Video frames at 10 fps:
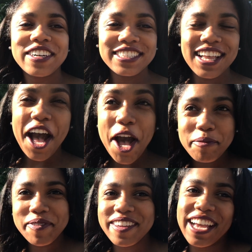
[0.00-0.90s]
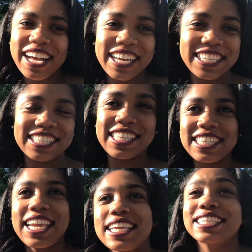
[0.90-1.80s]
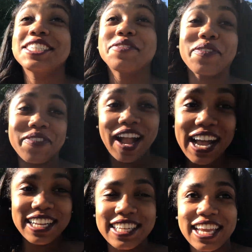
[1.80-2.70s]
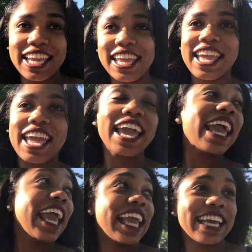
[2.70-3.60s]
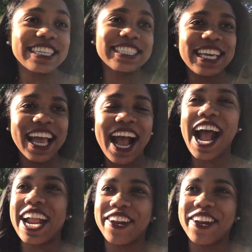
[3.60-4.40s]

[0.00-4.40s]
What's up you guys? Today is Friday and I